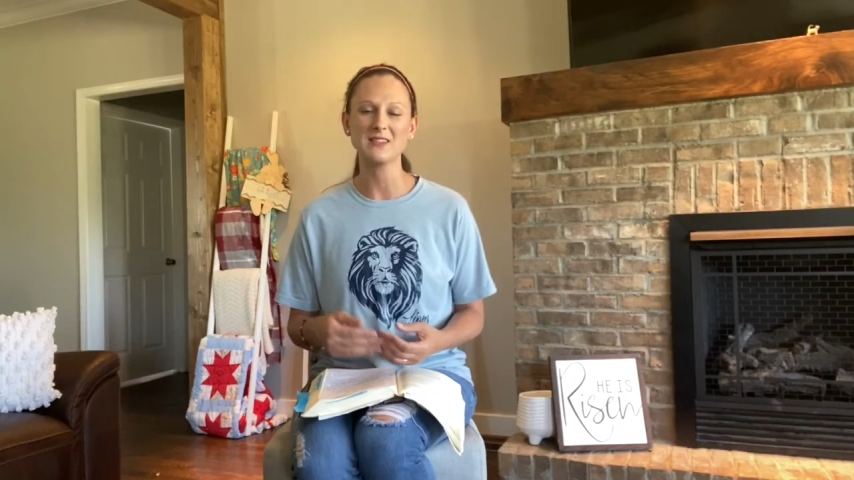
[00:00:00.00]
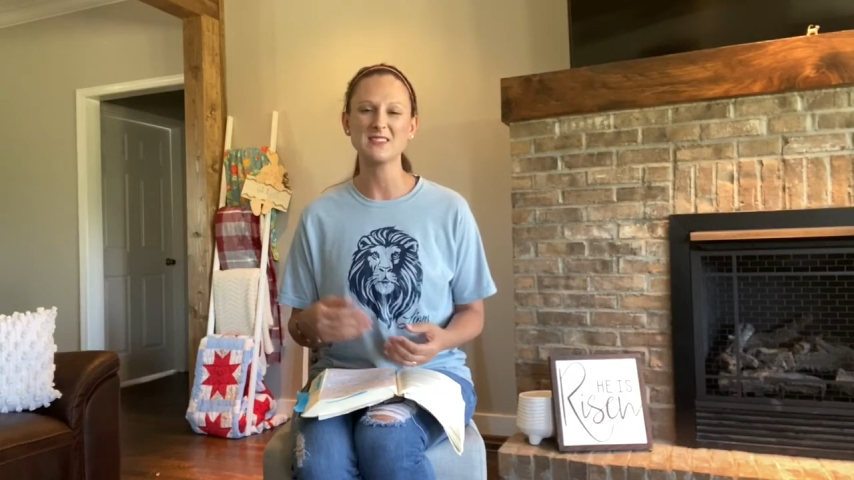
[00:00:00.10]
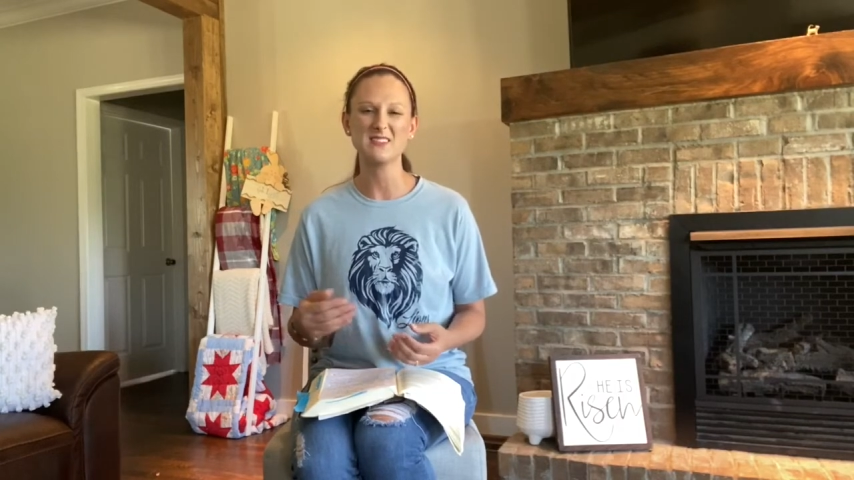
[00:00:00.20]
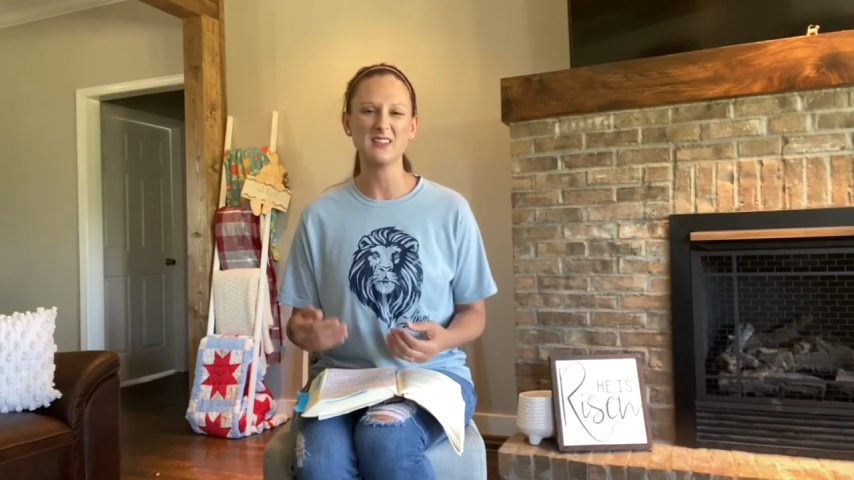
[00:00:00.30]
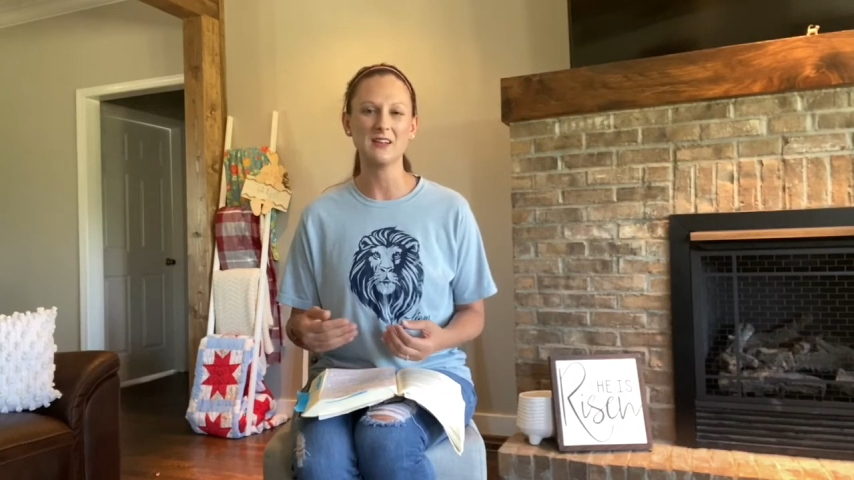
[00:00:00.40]

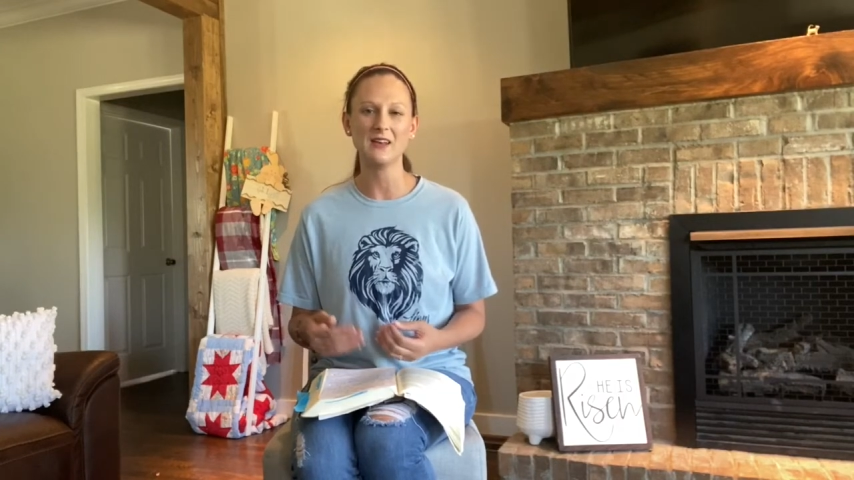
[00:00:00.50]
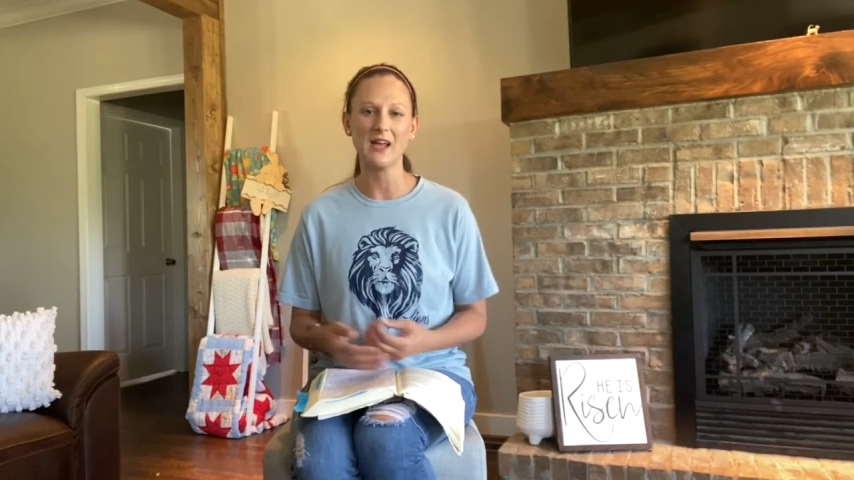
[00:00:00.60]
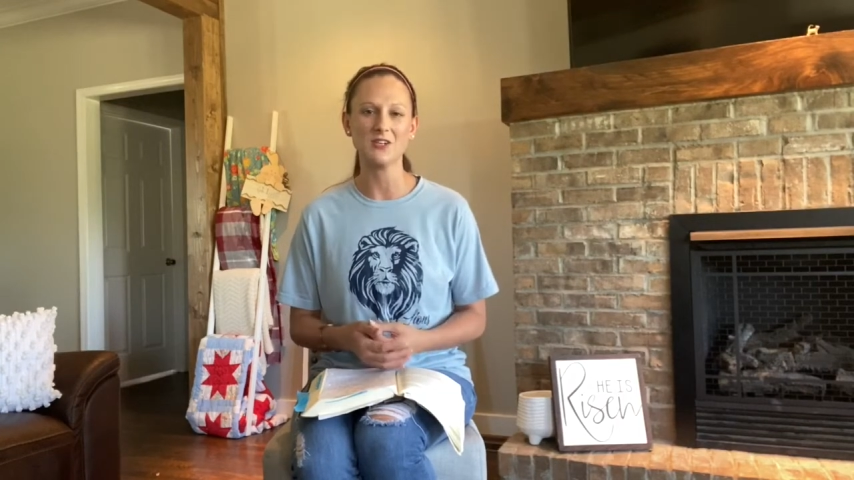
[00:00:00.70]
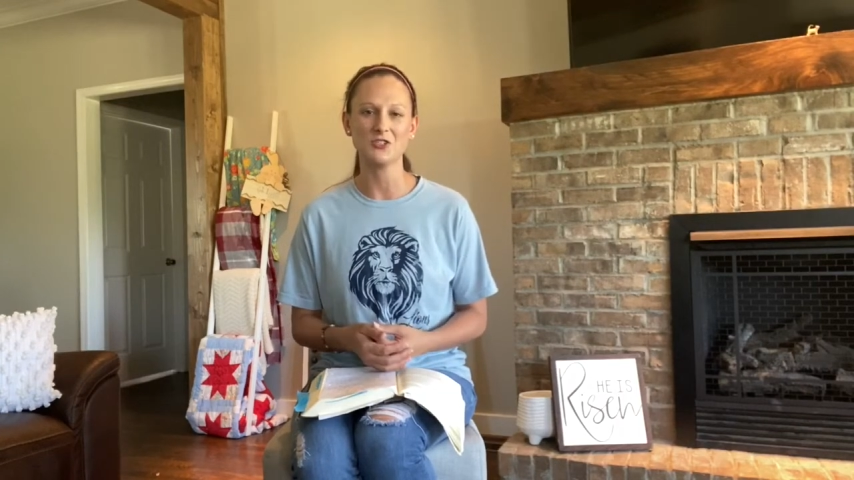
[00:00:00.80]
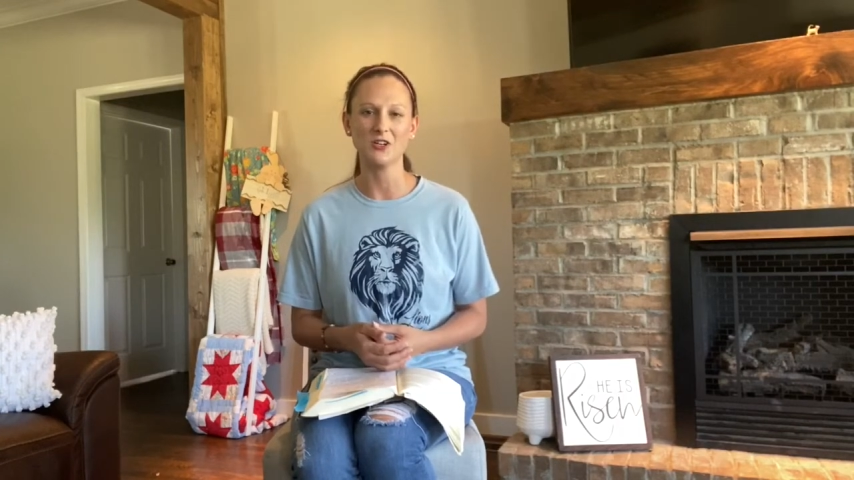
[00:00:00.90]
that sin
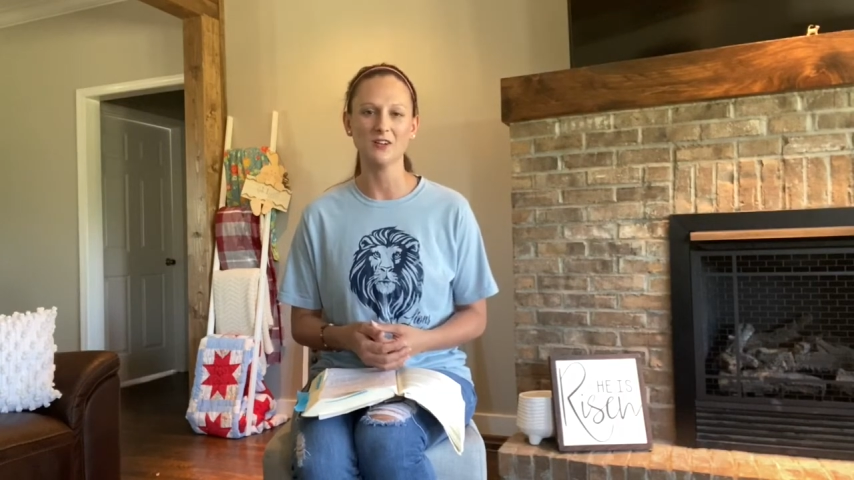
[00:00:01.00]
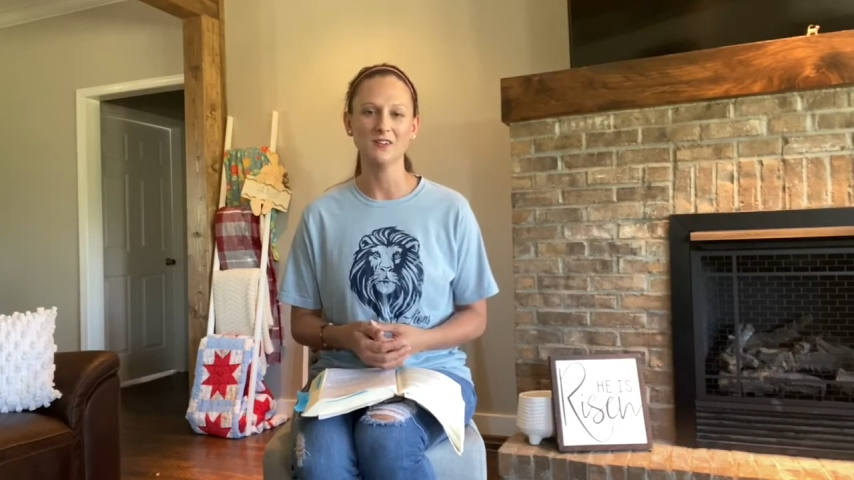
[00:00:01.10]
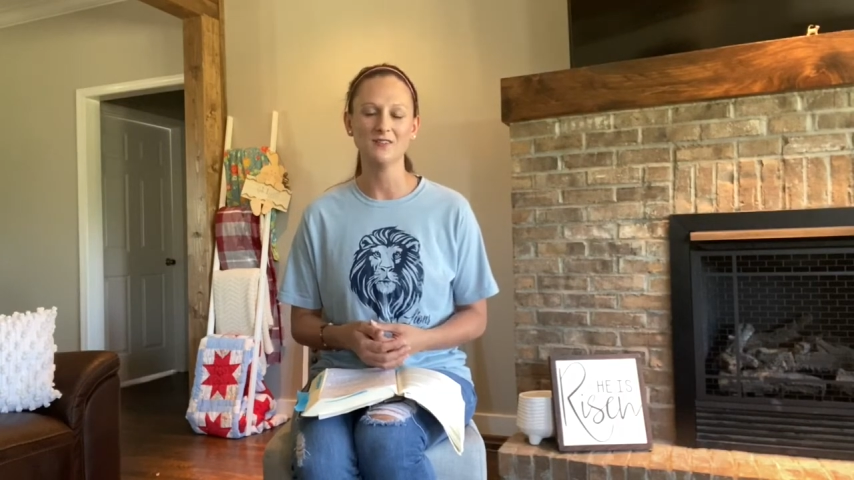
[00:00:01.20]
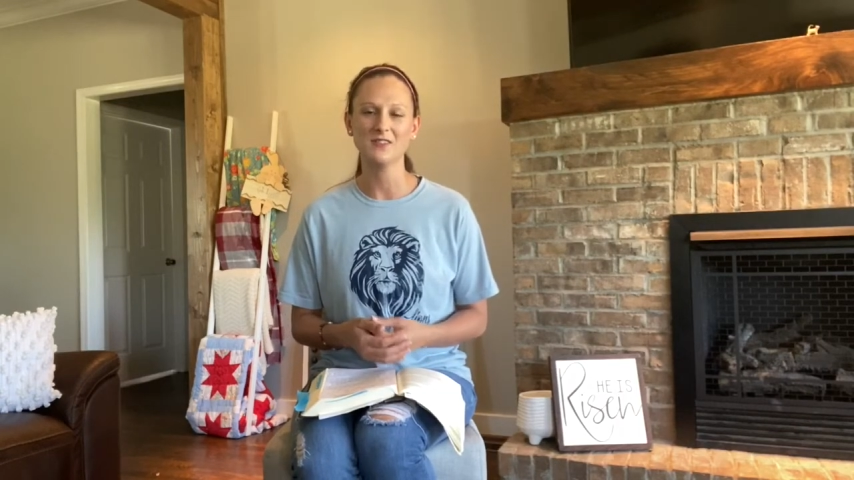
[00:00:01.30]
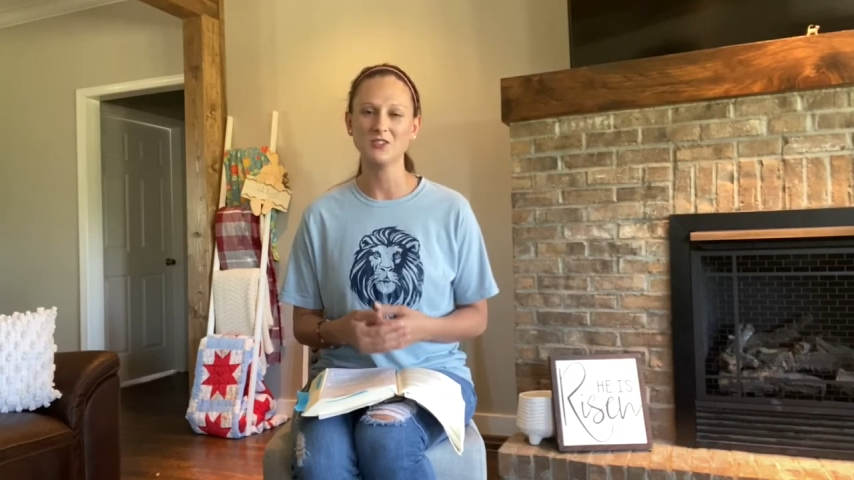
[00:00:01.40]
nature